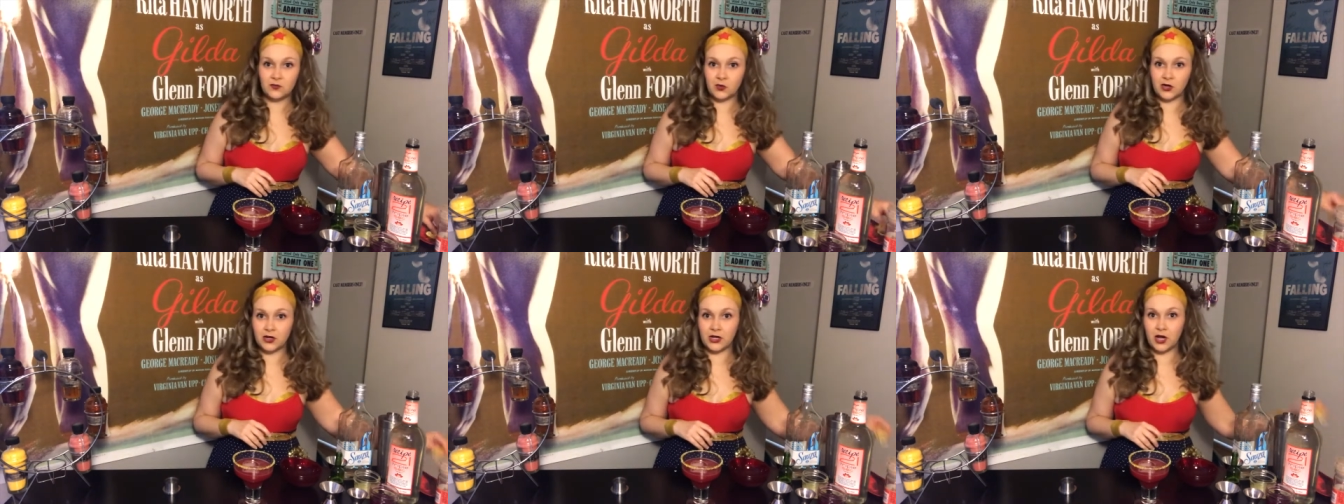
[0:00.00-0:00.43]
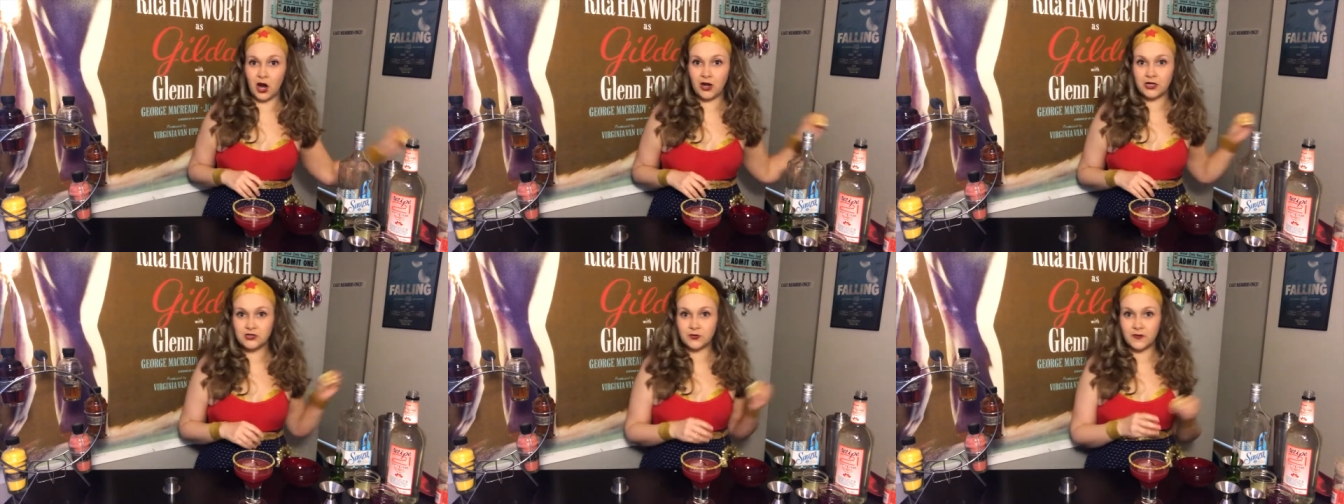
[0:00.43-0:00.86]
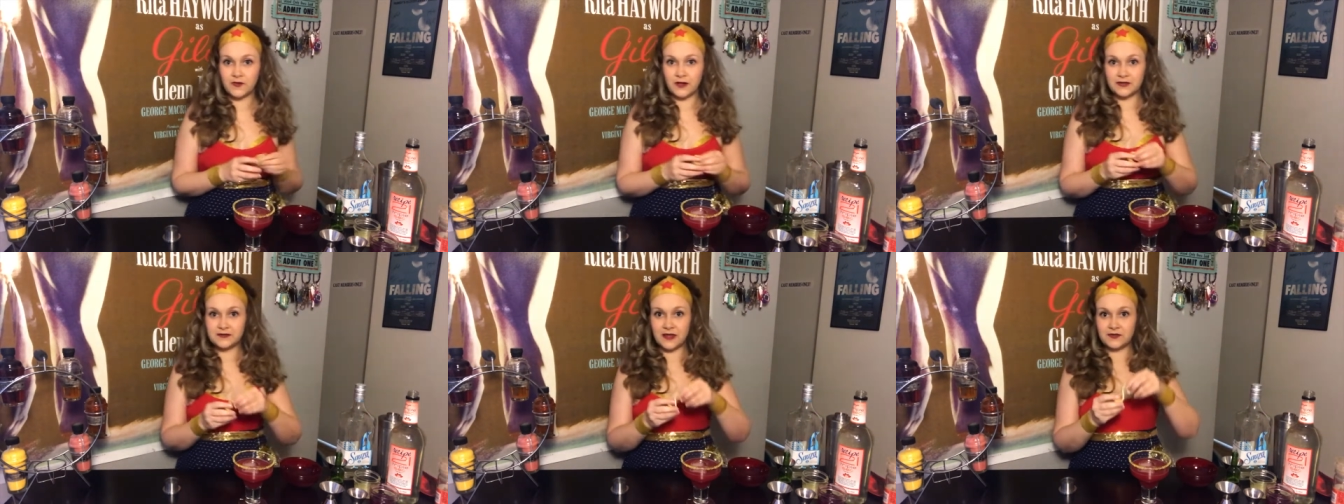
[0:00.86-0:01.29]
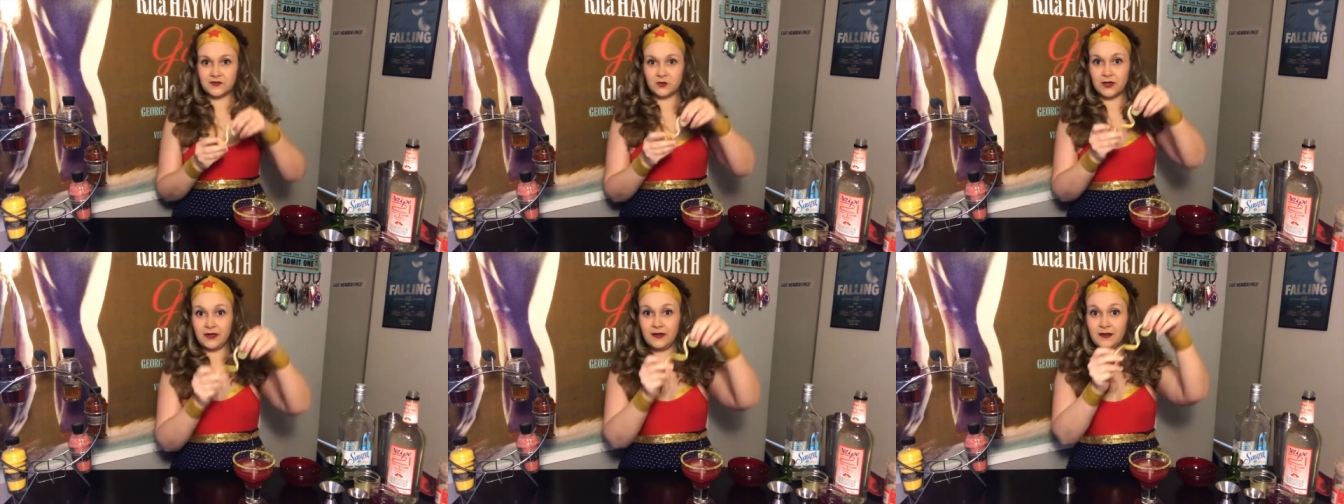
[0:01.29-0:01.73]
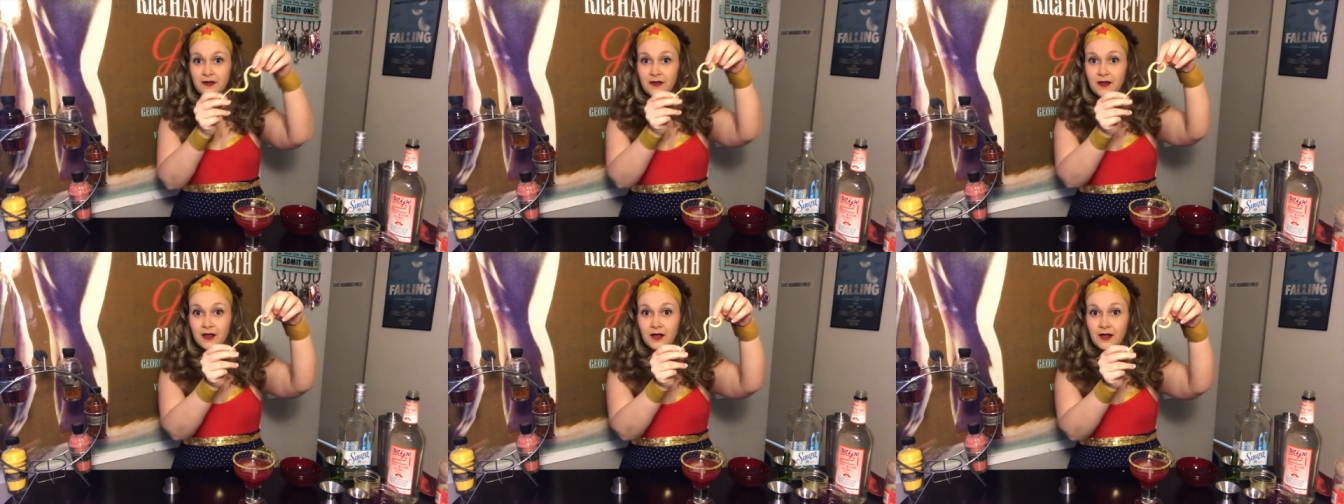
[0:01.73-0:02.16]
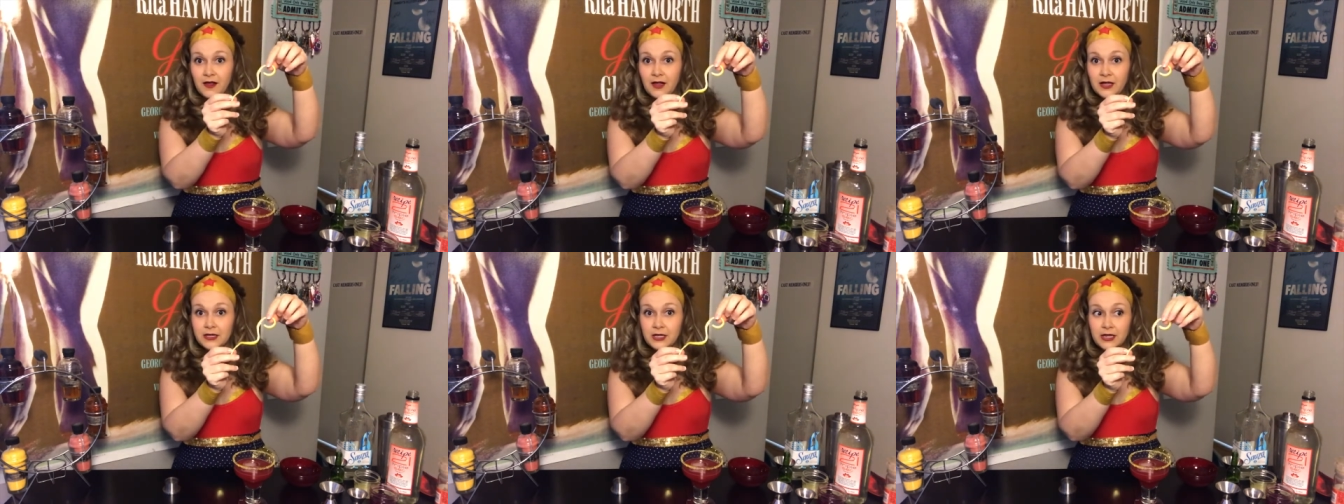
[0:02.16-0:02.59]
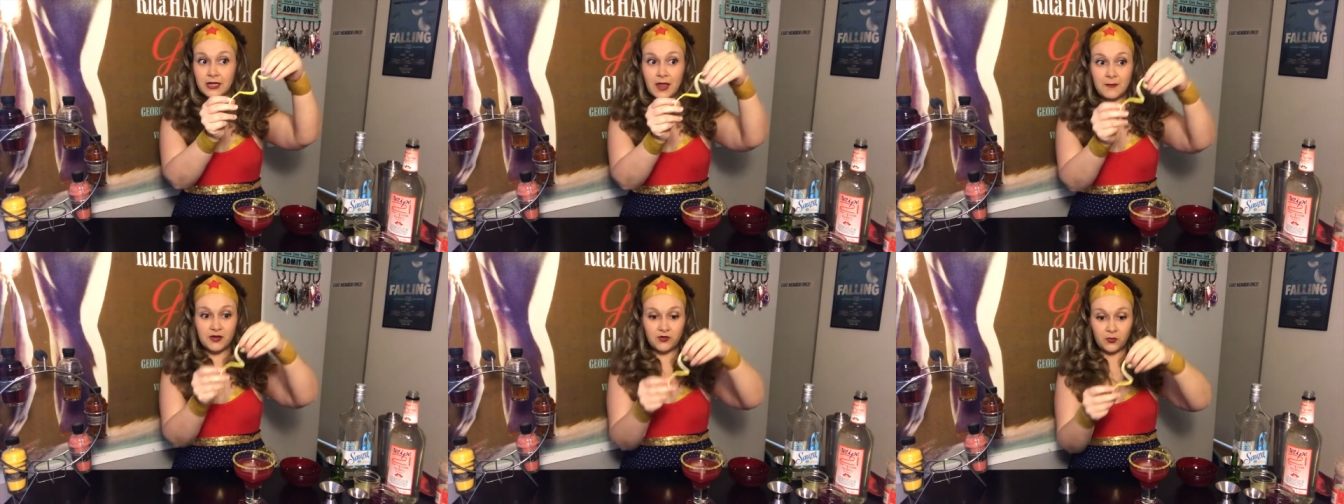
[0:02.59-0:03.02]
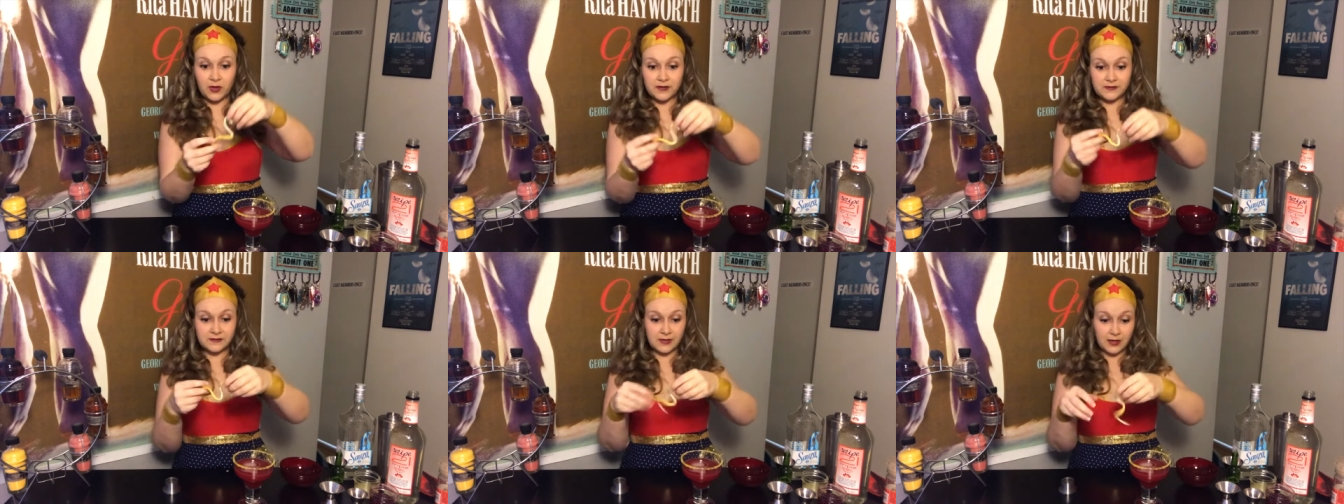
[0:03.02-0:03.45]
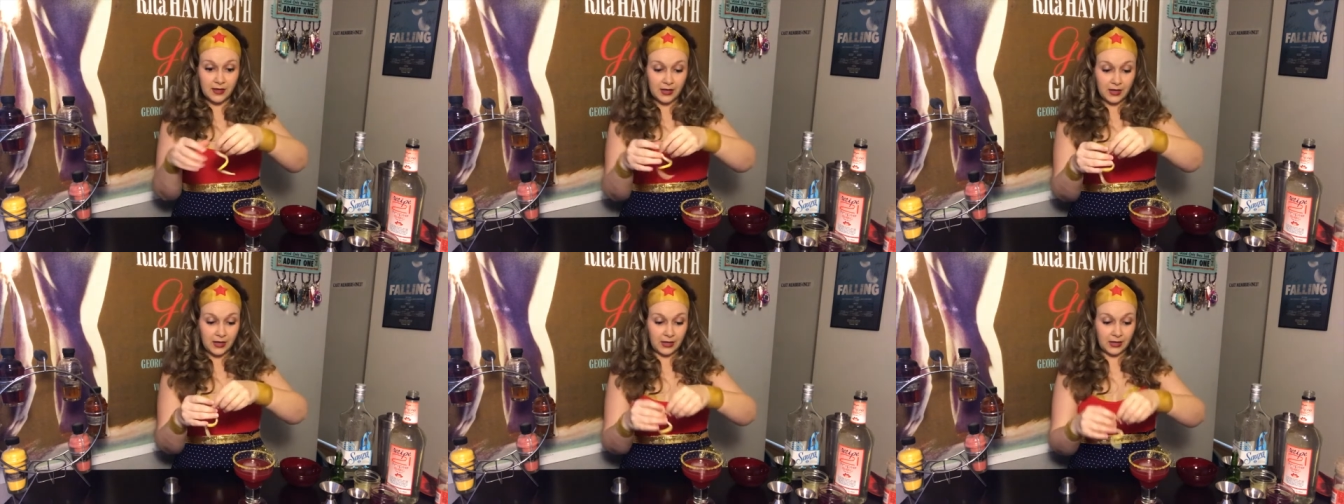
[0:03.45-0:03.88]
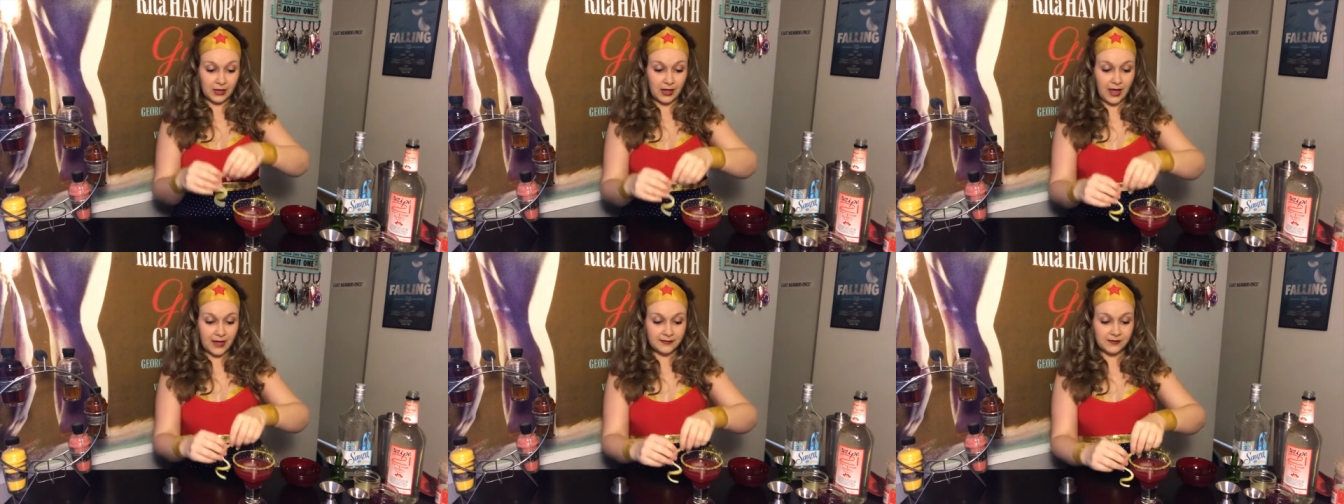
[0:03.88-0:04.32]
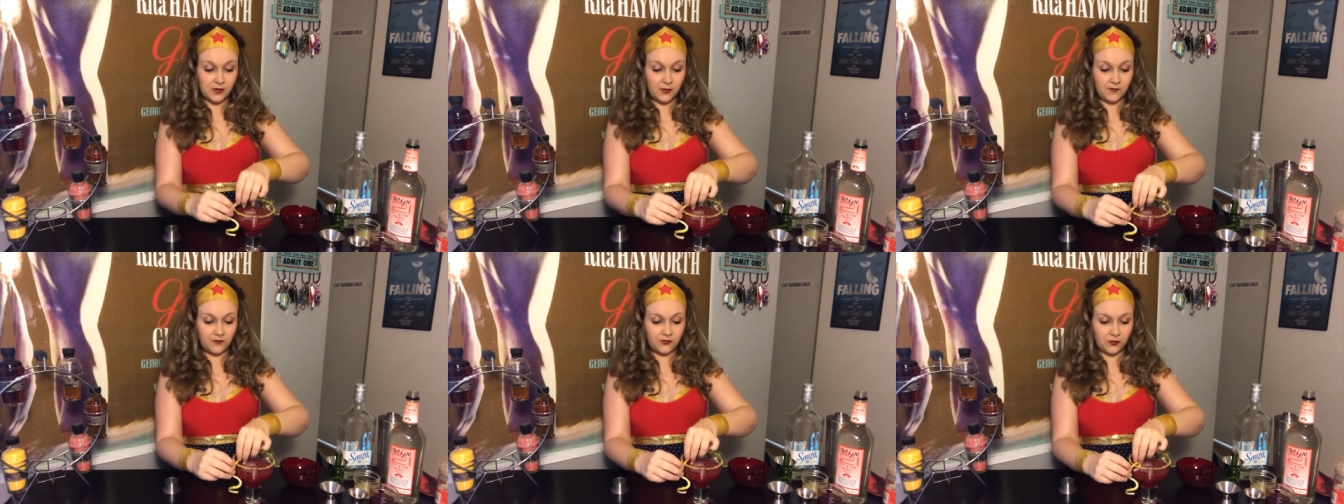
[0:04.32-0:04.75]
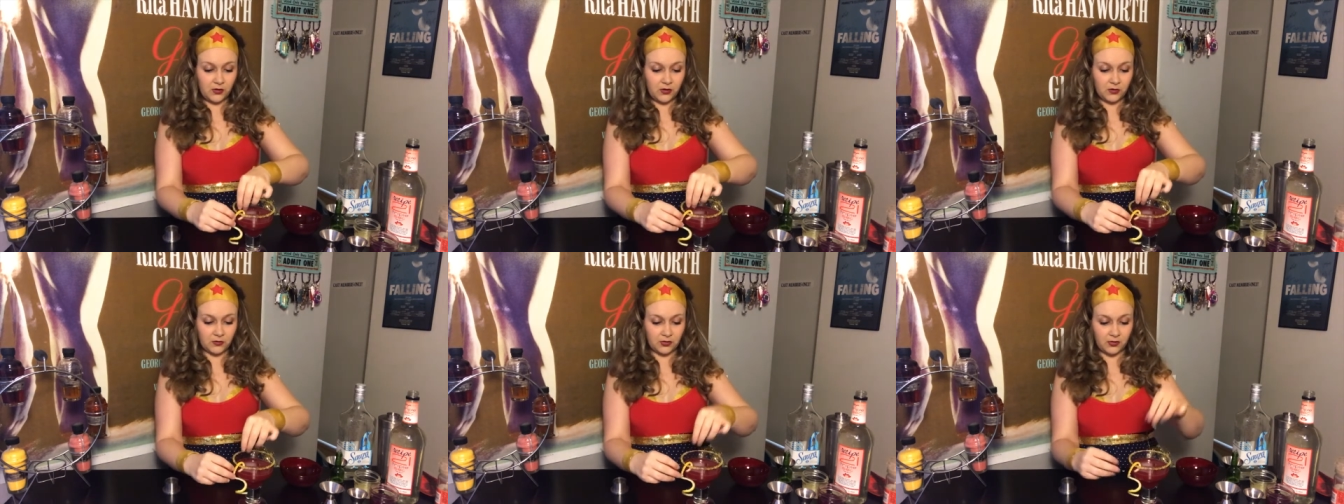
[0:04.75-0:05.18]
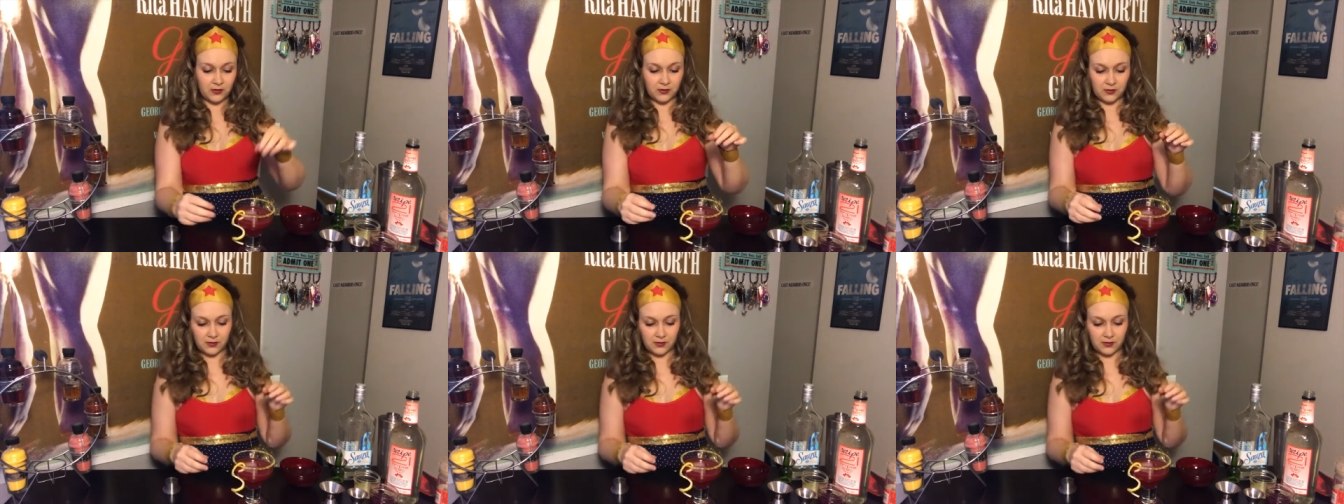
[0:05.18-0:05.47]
we're gonna garnish with an accessory, a little lemon twist, lasso of truth.